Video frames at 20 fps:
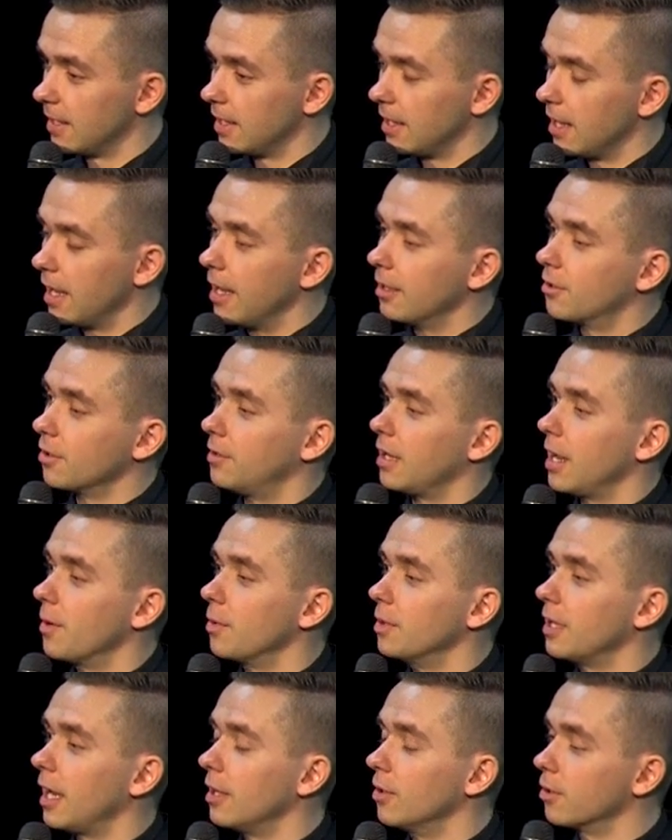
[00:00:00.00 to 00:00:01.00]
And today,
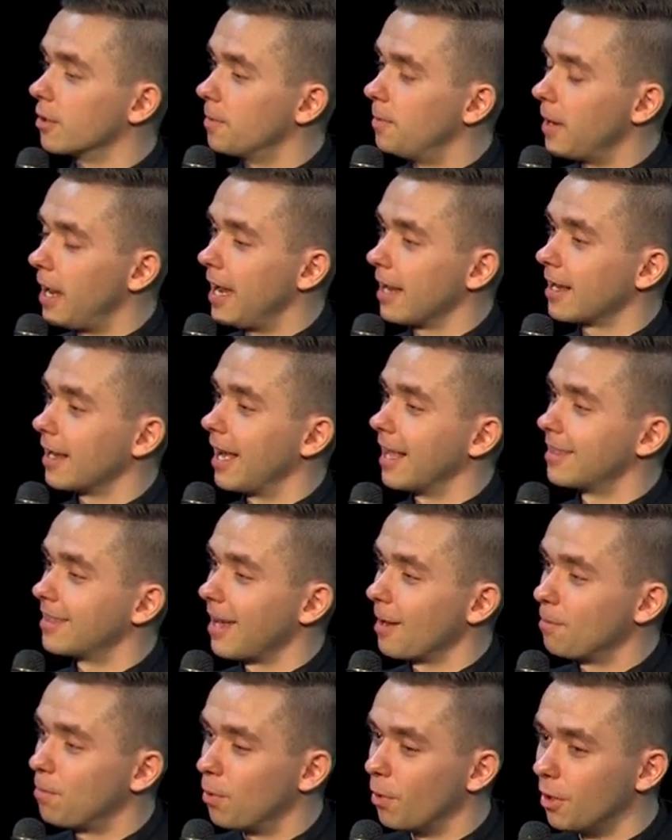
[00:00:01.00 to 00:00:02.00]
when I look back at
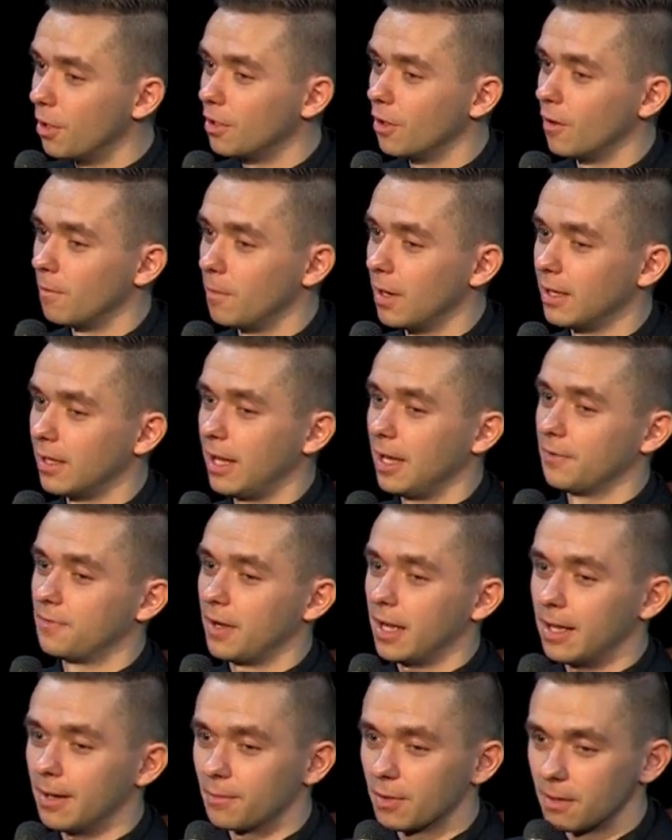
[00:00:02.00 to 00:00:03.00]
that point of my life,
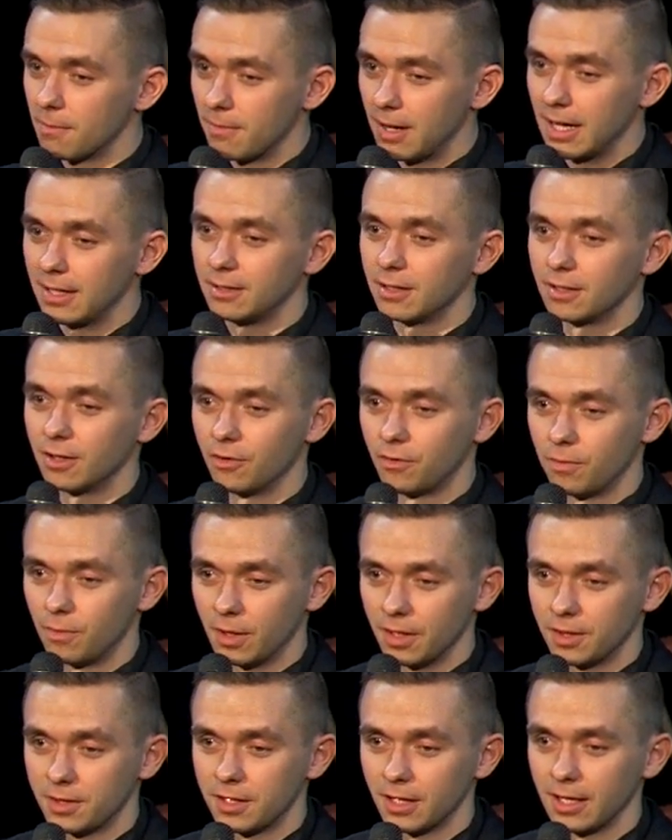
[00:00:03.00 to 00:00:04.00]
I am reminded of
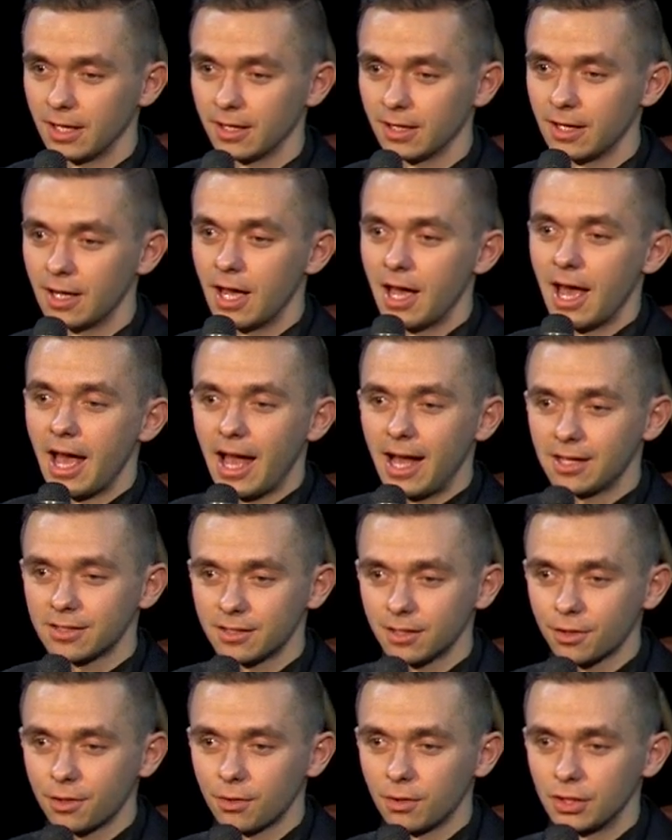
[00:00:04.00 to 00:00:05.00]
one thing. As
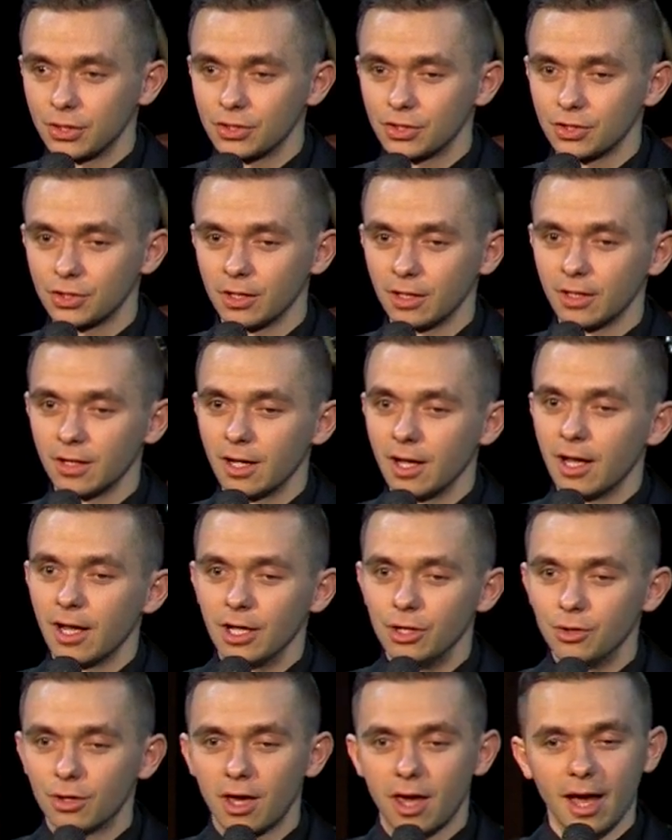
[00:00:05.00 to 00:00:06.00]
a Christian,
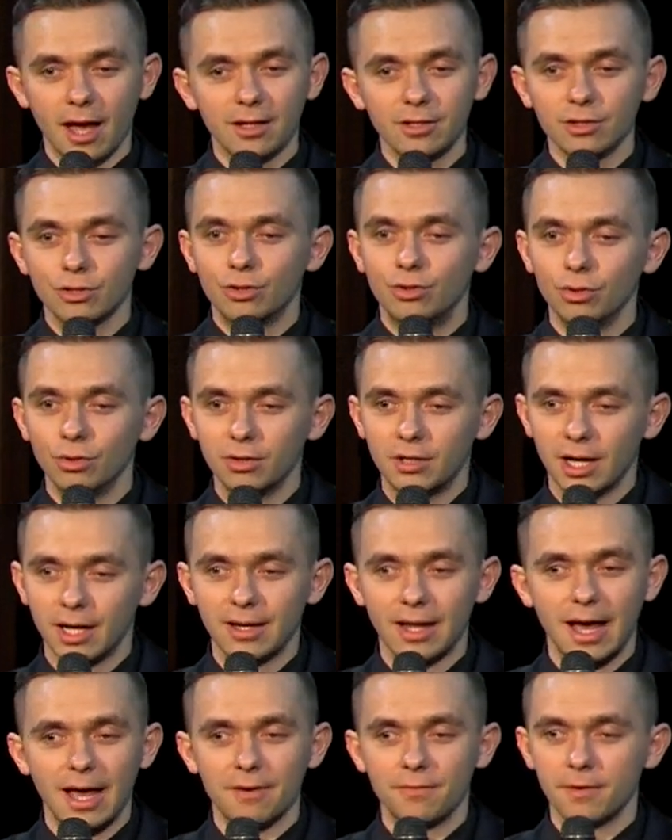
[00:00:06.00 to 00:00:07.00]
you can't do
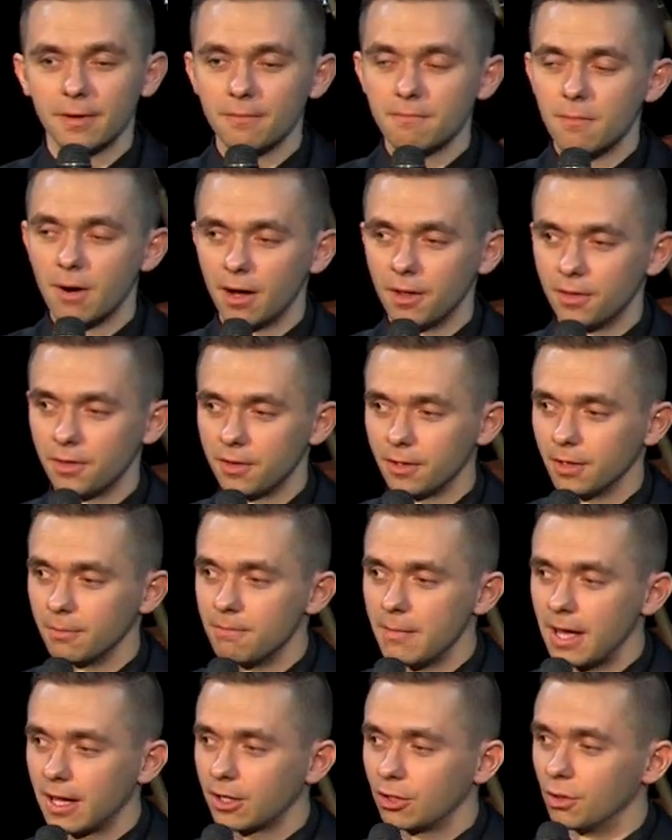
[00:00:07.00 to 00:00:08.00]
that every month,
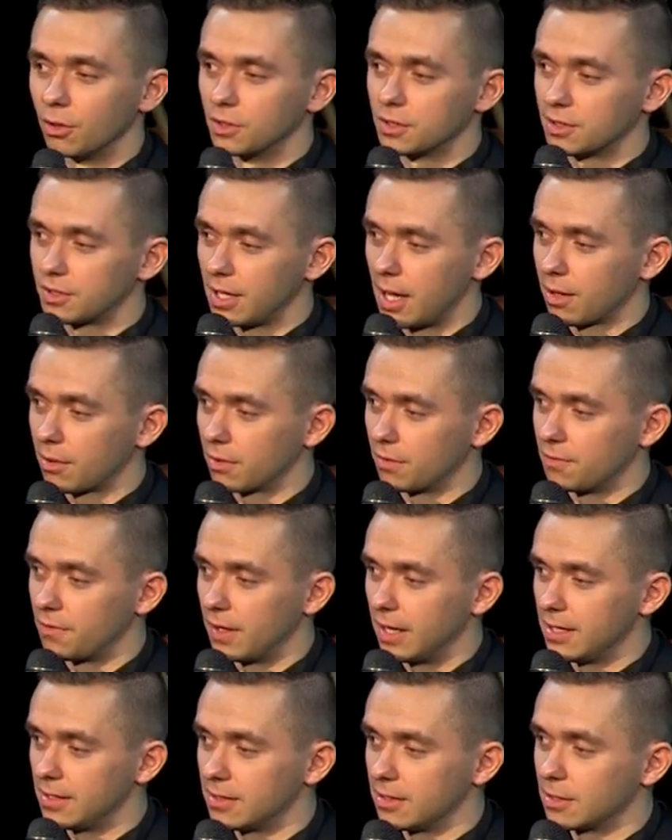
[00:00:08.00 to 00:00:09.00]
make those
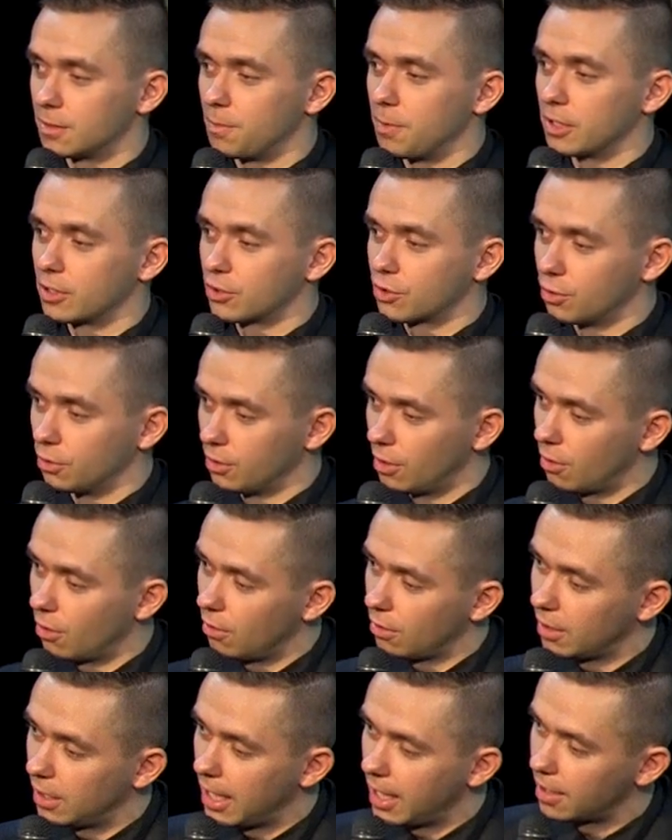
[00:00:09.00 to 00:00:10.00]
sacrifices. But sooner
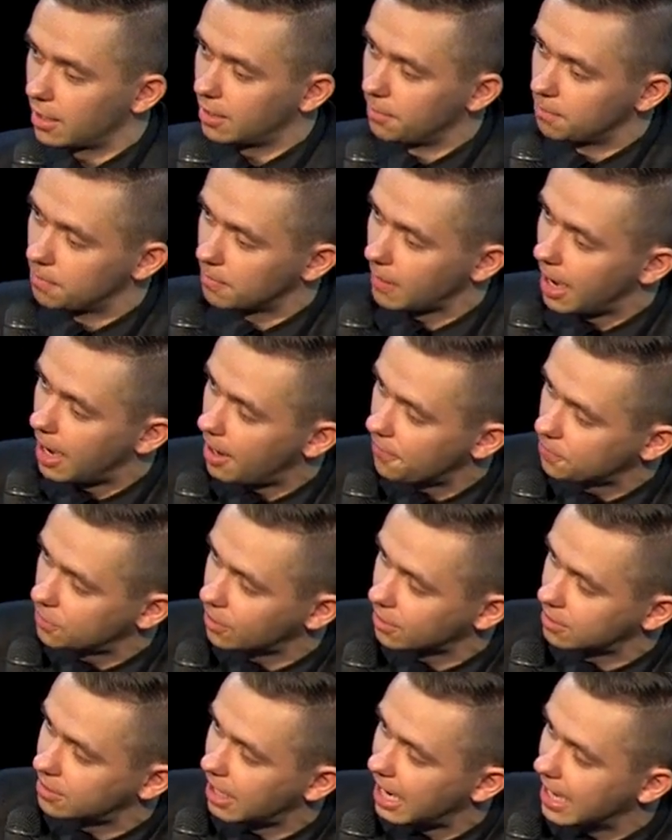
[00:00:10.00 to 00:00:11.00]
or later,
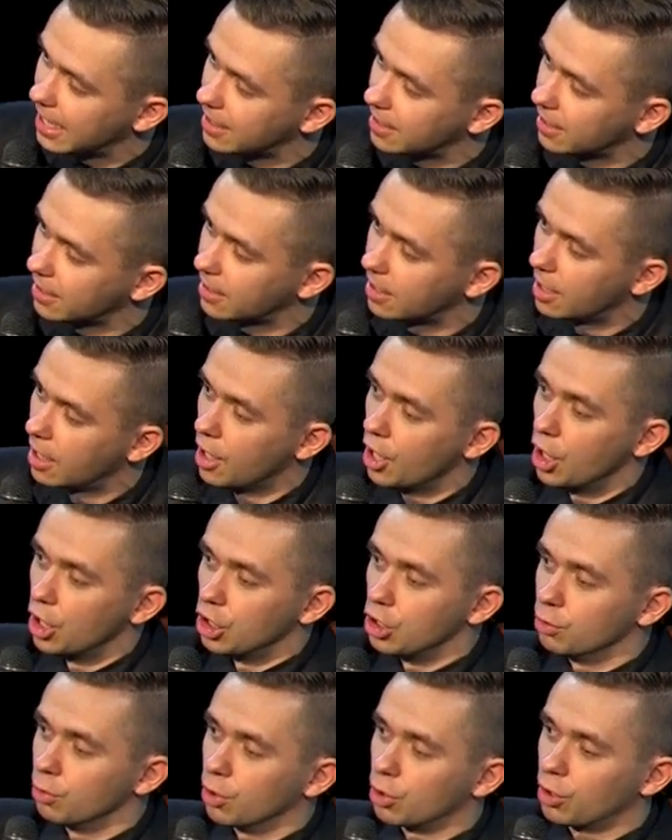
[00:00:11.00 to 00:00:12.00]
after tithing,
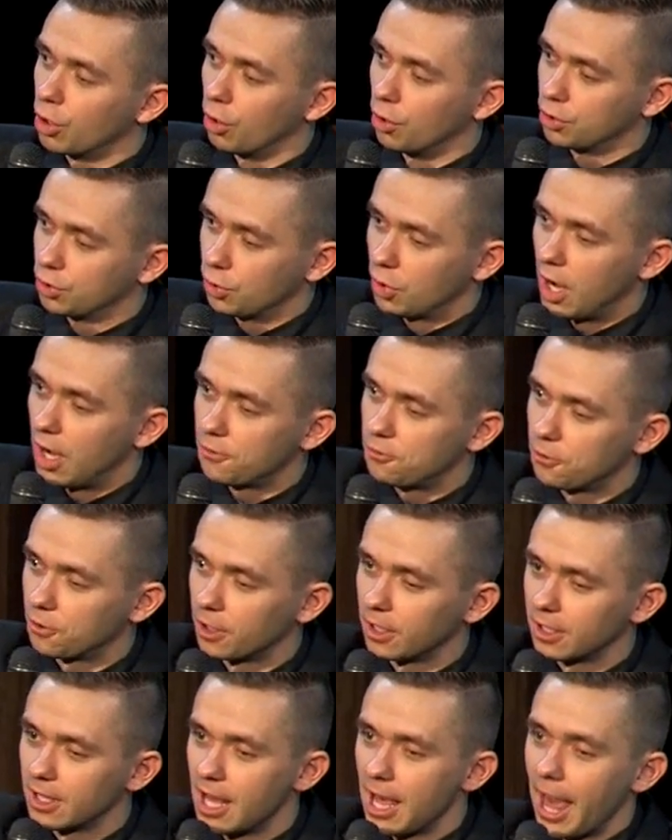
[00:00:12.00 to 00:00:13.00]
you will go to
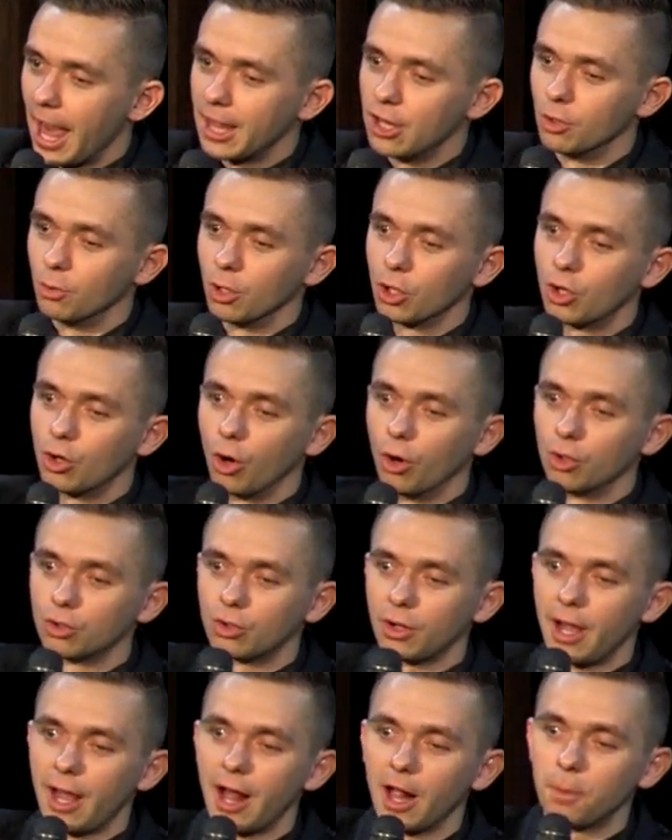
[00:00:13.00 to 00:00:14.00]
offering and you will go
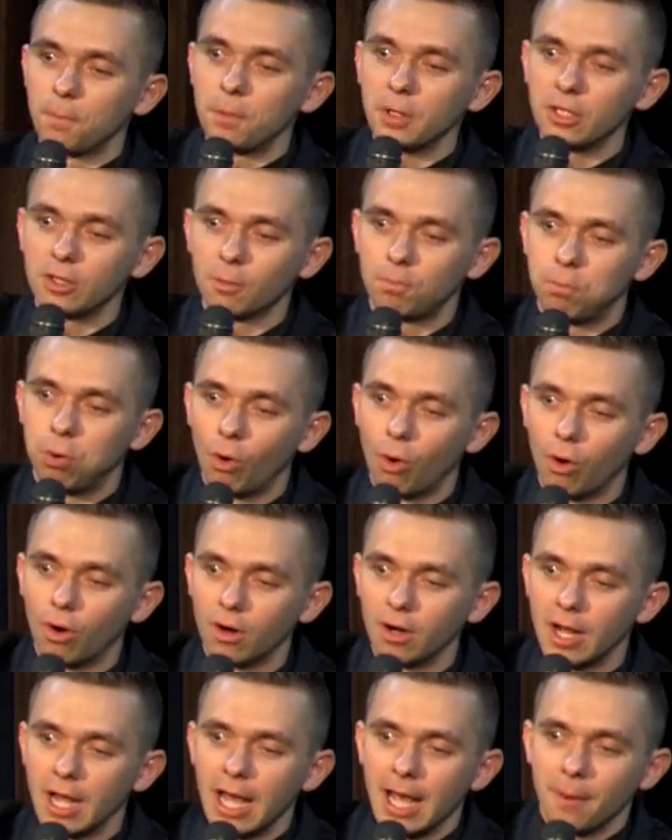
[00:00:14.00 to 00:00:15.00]
to helping the
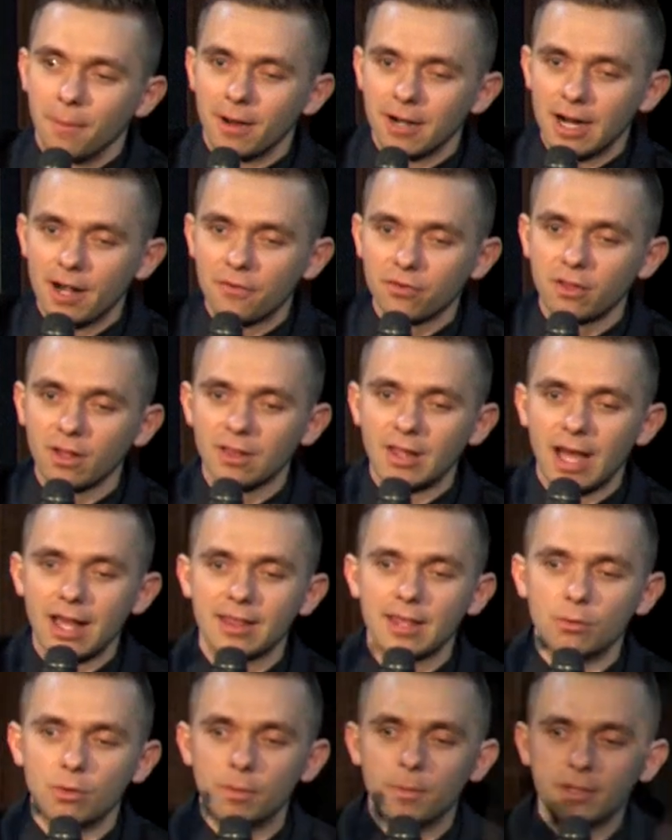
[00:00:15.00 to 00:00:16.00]
poor. But after that,
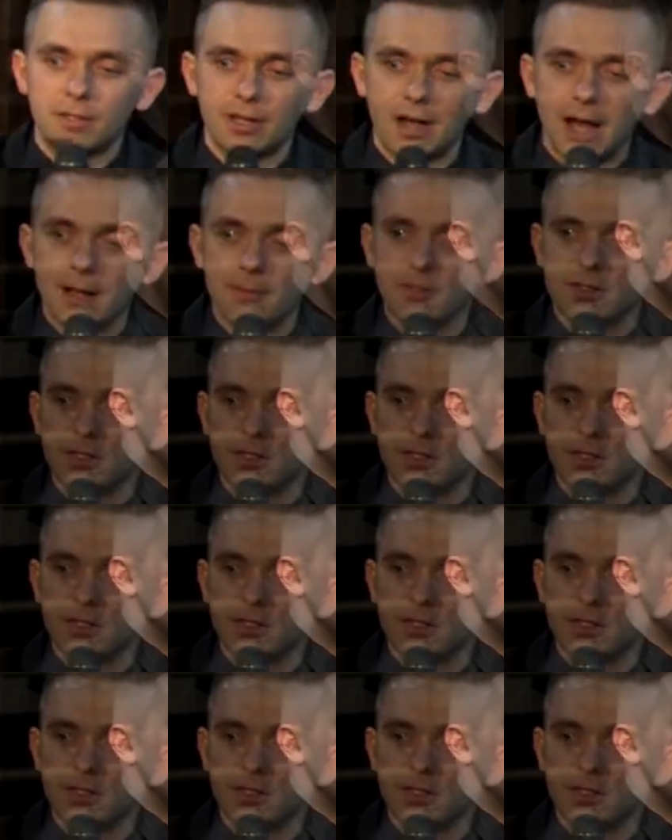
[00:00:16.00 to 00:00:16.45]
there will be times